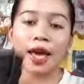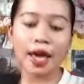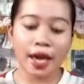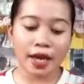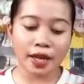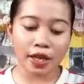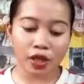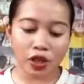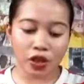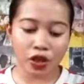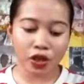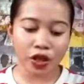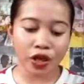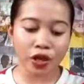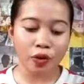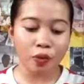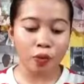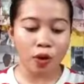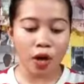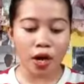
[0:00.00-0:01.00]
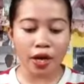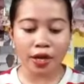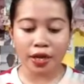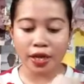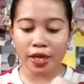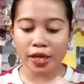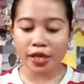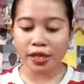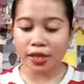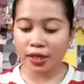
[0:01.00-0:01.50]
And the third one
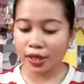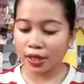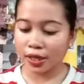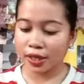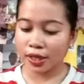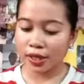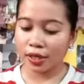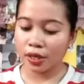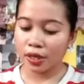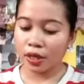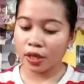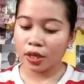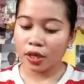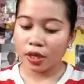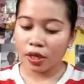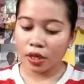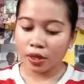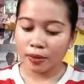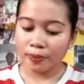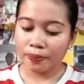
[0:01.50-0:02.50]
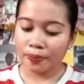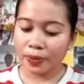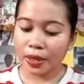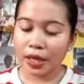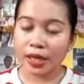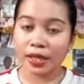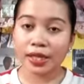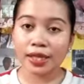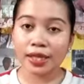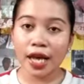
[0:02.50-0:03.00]
is
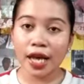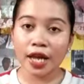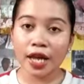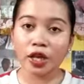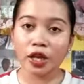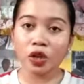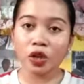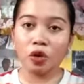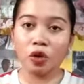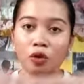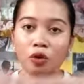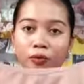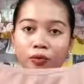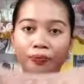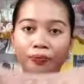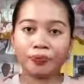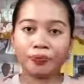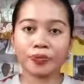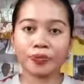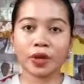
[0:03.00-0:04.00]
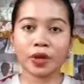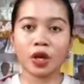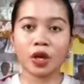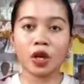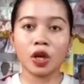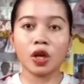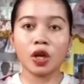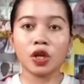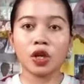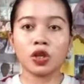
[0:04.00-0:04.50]
sando.
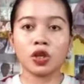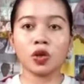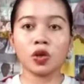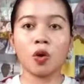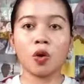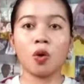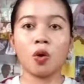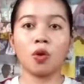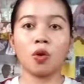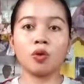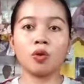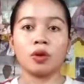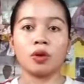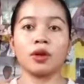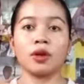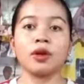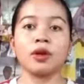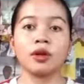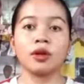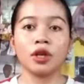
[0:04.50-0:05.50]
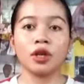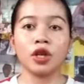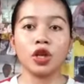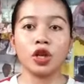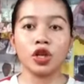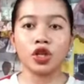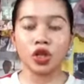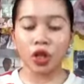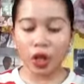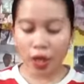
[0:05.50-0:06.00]
So
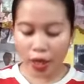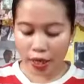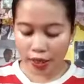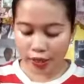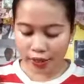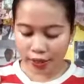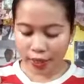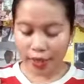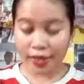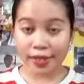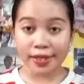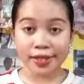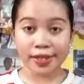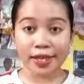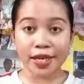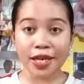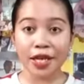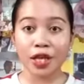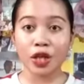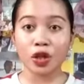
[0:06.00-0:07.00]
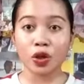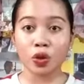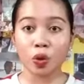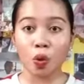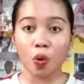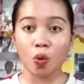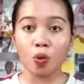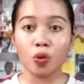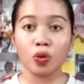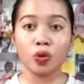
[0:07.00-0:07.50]
nindot siya guys kay skin
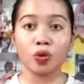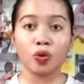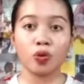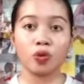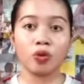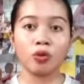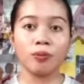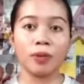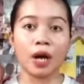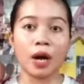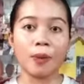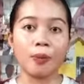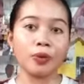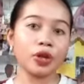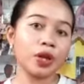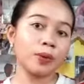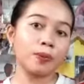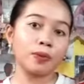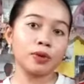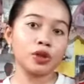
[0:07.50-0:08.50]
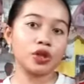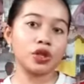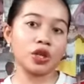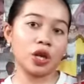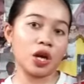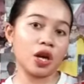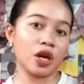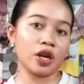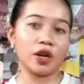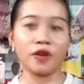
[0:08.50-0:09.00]
tone o makaputi po
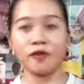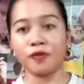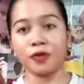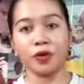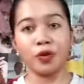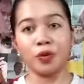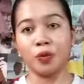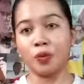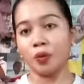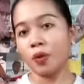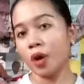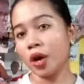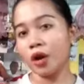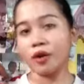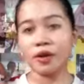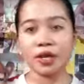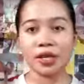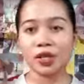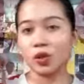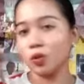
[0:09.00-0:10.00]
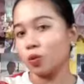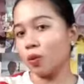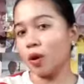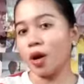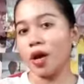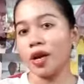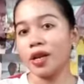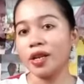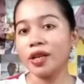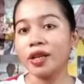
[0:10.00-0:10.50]
siya if you wear this
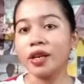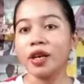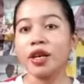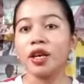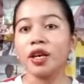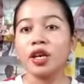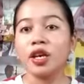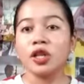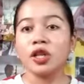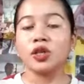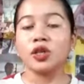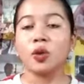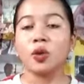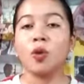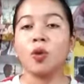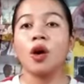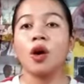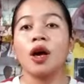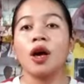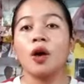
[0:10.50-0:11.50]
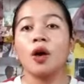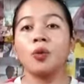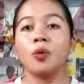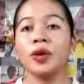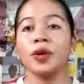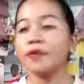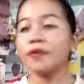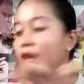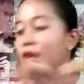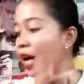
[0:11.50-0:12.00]
one. So
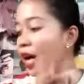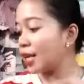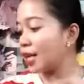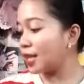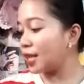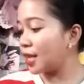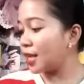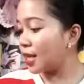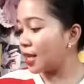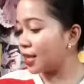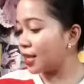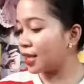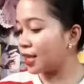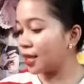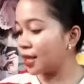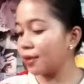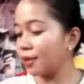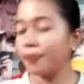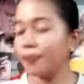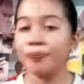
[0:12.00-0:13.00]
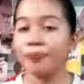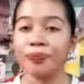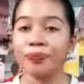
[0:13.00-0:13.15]
we've got this